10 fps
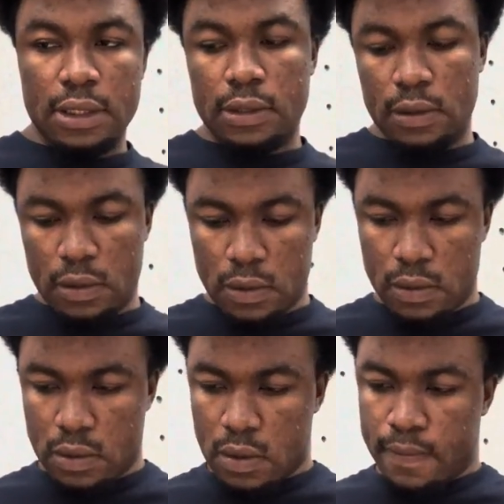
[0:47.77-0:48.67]
So
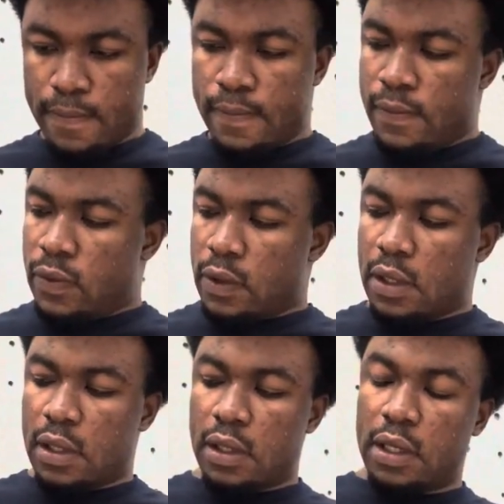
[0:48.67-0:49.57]

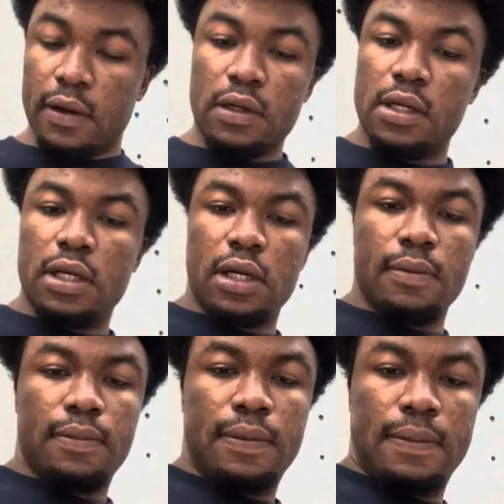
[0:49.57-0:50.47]
currently
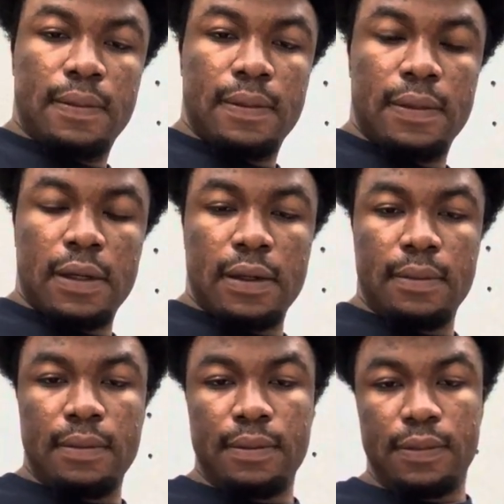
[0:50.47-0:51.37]

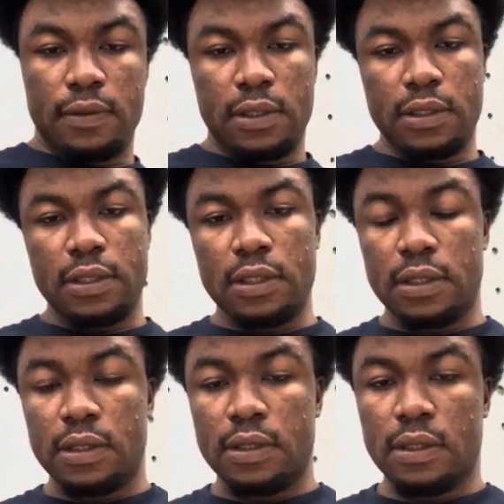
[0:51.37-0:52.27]
I'm
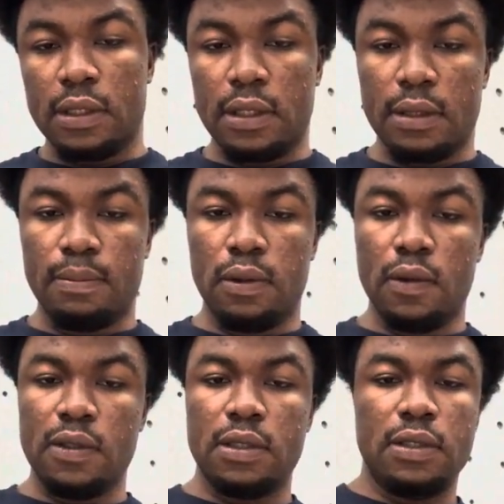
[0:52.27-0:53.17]
processing
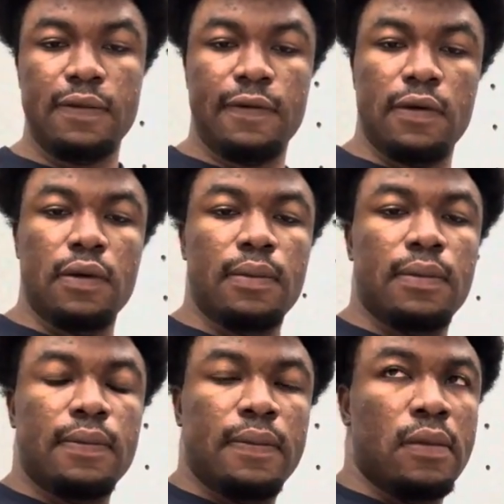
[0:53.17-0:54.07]
posts from
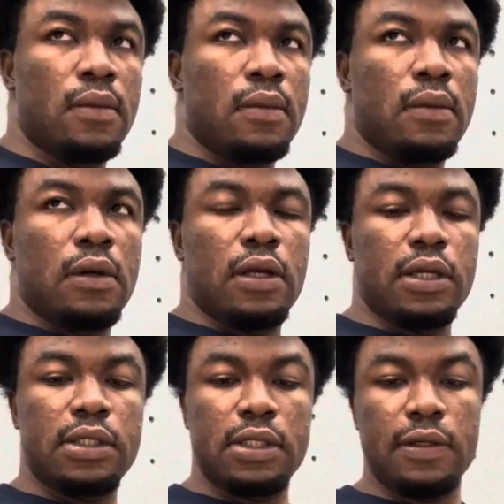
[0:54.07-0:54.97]

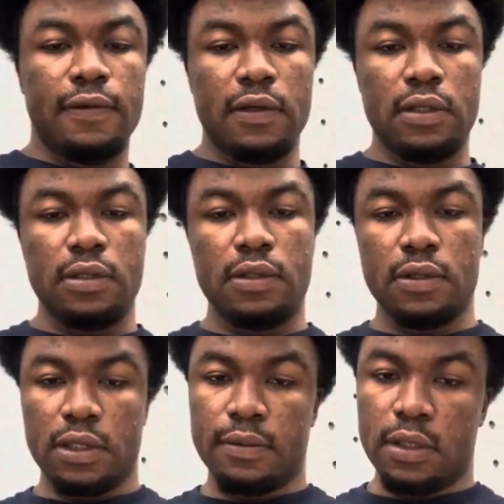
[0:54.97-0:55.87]
8 different
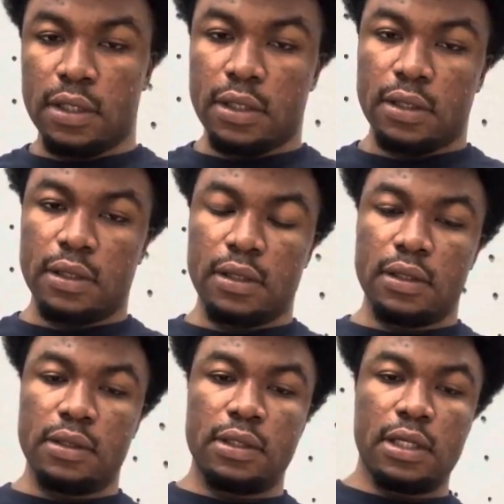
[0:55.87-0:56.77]
social media
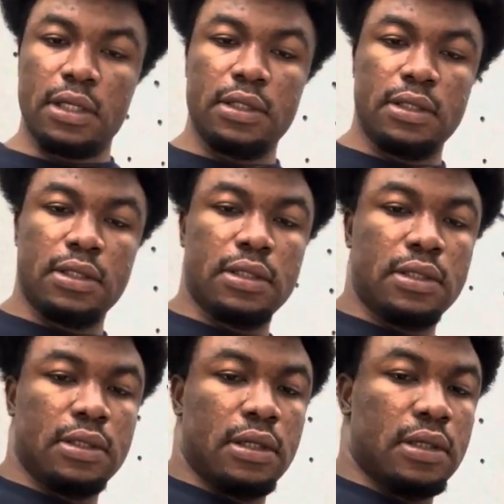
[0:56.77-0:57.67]
sites,
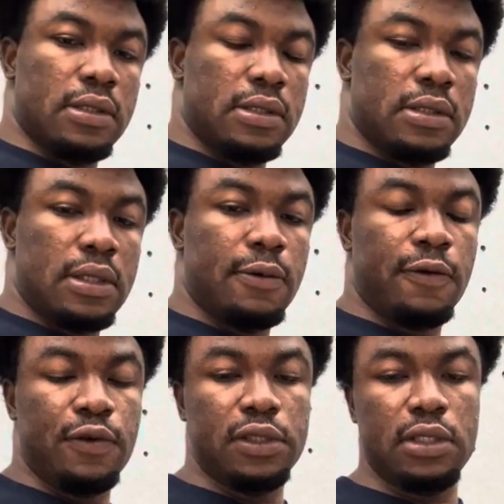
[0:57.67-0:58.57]
some
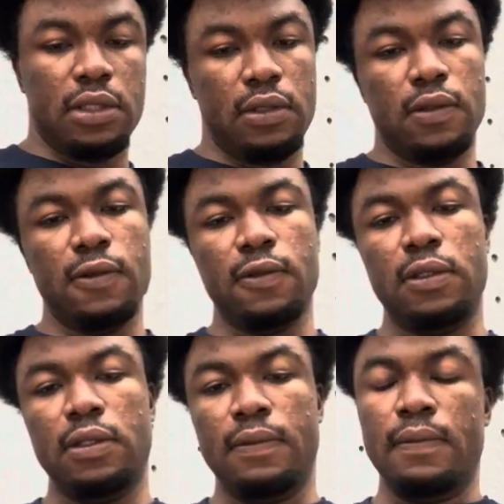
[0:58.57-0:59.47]
of which include
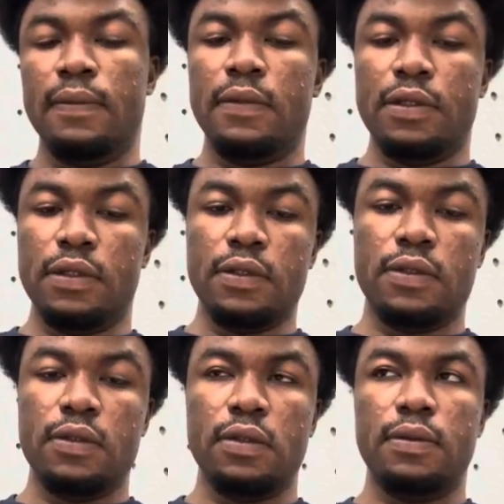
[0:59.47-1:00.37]

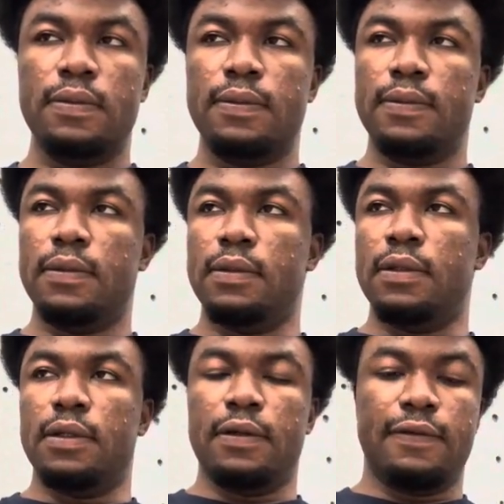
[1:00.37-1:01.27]
YouTube,
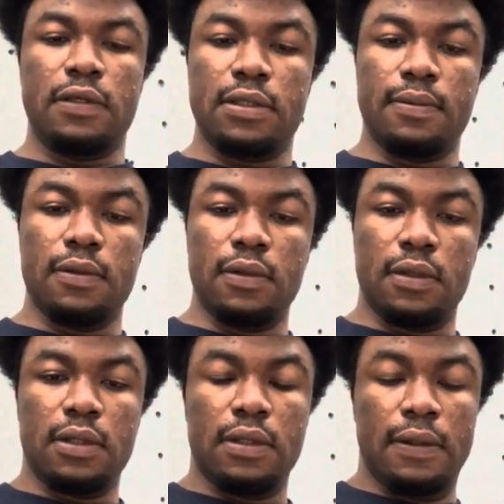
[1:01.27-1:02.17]
Facebook,